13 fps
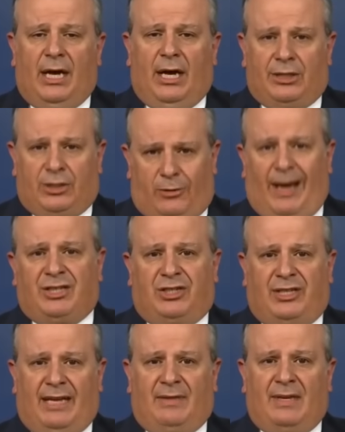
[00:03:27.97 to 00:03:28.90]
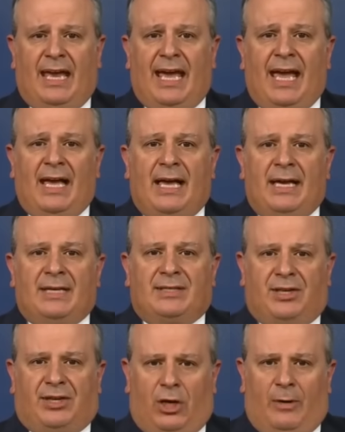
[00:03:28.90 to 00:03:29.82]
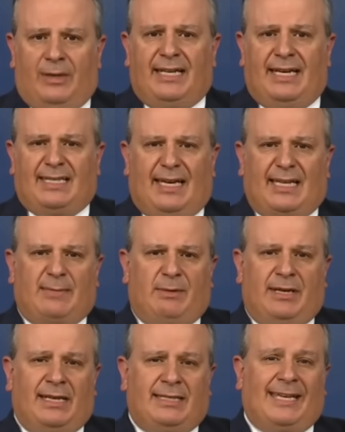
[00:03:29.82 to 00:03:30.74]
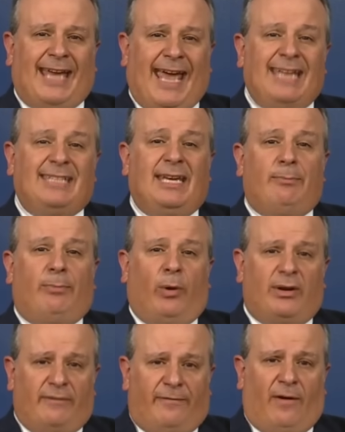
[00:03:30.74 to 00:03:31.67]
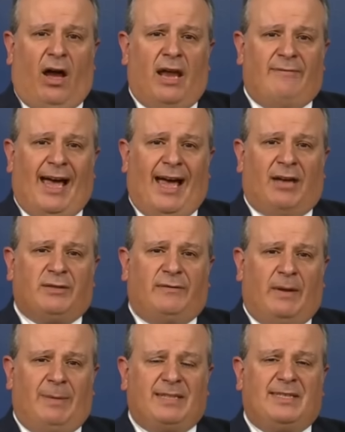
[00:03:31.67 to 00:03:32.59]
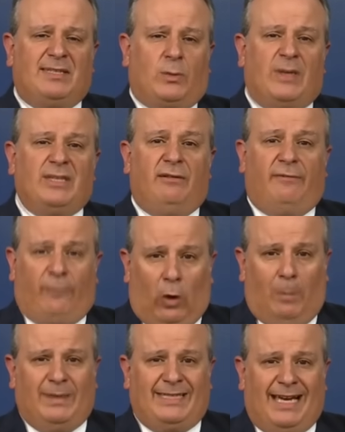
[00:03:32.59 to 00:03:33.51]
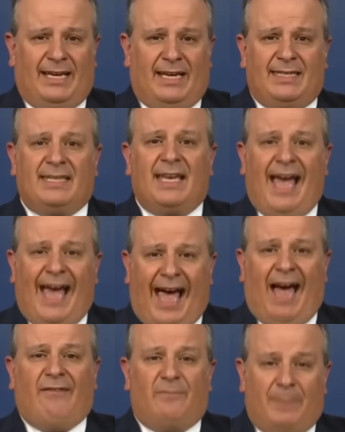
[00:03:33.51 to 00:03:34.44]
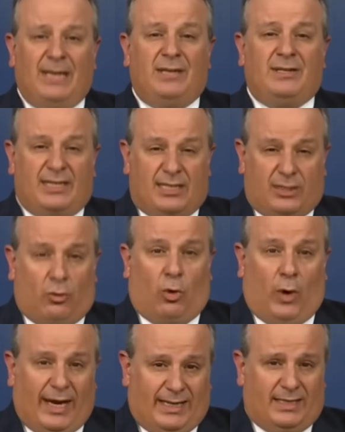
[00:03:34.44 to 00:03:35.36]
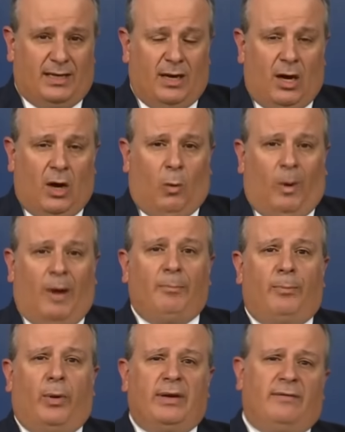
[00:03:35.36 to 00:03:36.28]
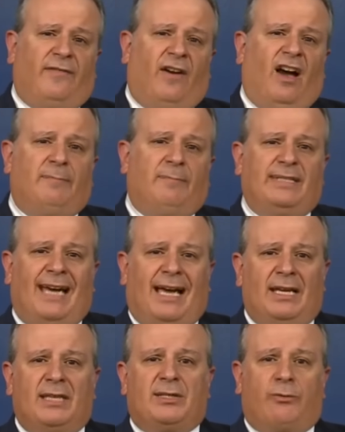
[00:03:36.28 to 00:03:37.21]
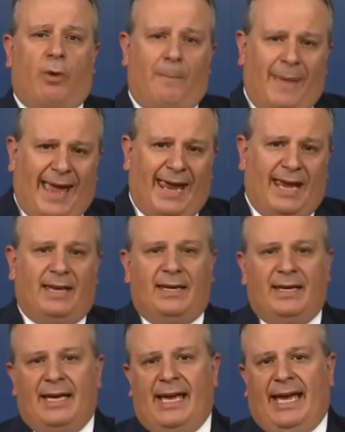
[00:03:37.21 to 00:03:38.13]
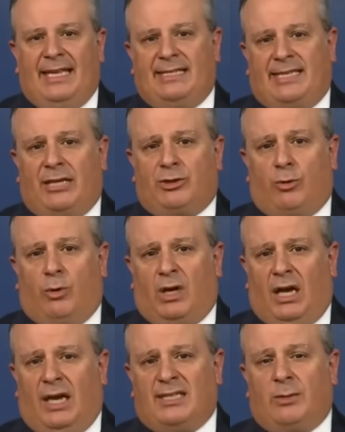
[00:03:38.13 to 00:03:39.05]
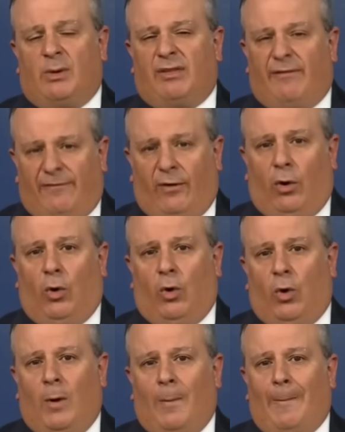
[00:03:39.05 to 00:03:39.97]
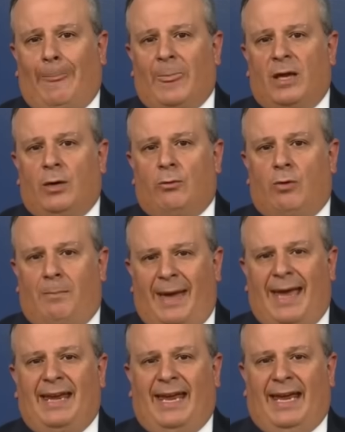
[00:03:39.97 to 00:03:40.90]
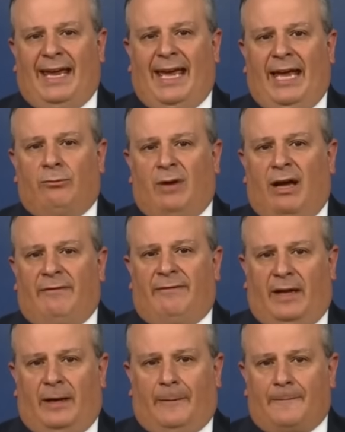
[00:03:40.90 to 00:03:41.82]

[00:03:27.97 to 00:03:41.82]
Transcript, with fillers: a tragedy. The security assessment is that 18.5 out of Hamas's 24 battalions have been destroyed. 1.5 battalions remain in central Gaza, with four remaining in Rafah.